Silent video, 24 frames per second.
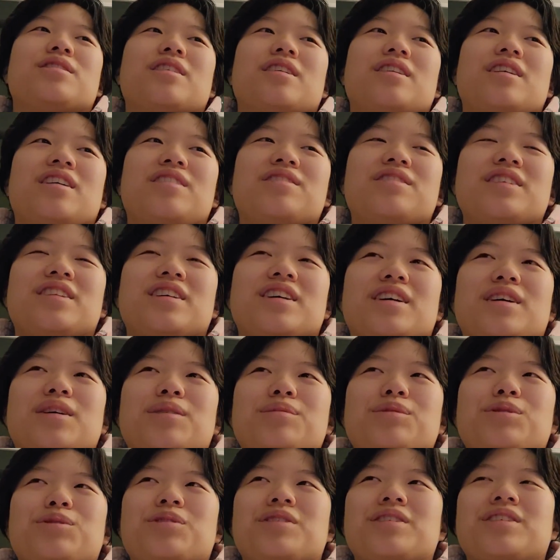Every
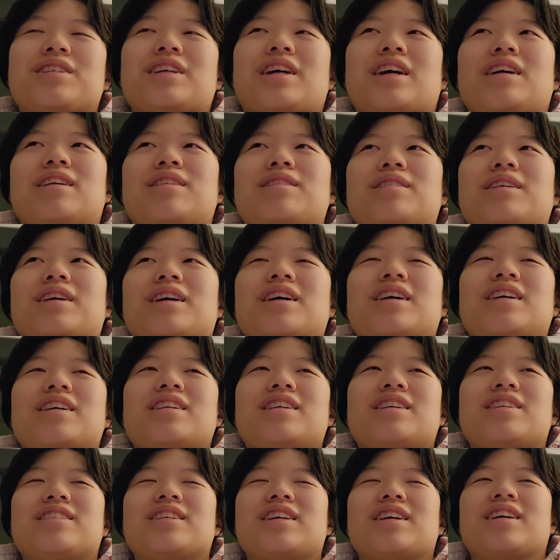time towards the end,
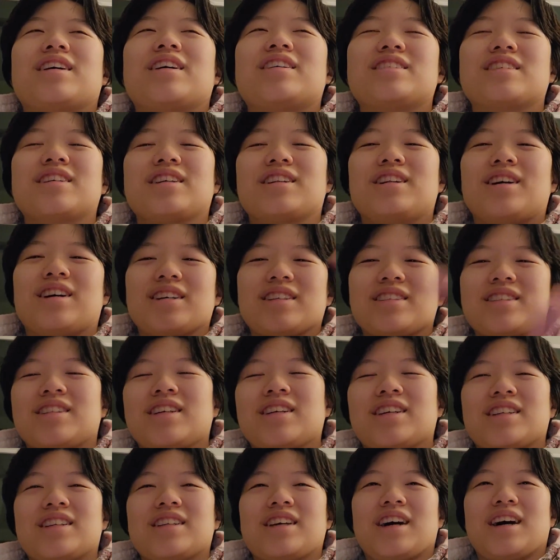it's like as the clock is
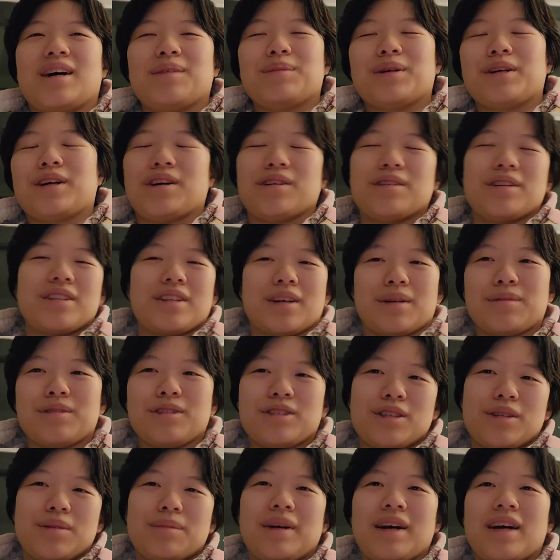ticking down, I'm like, all right, time to
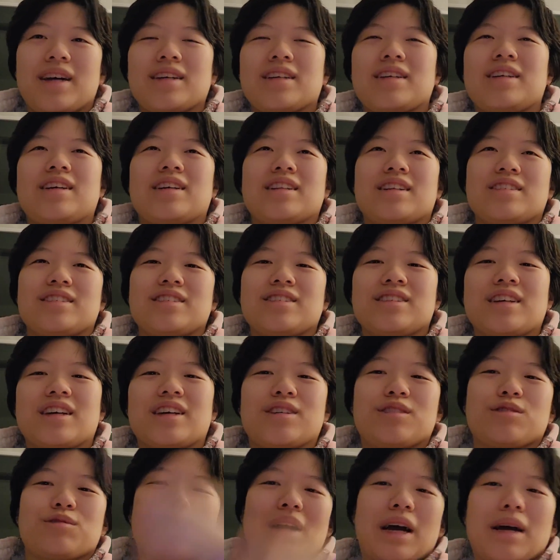start packing, and I just
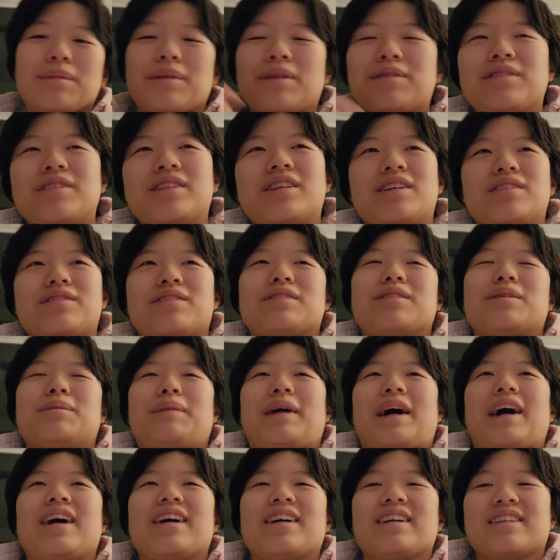like grab everything from the
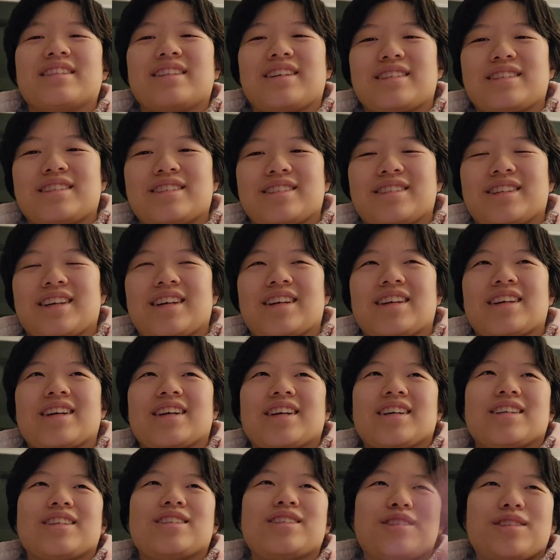back and I just like
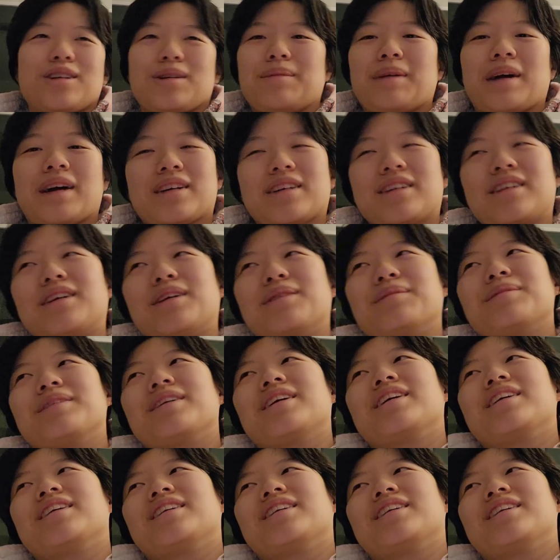start packing up.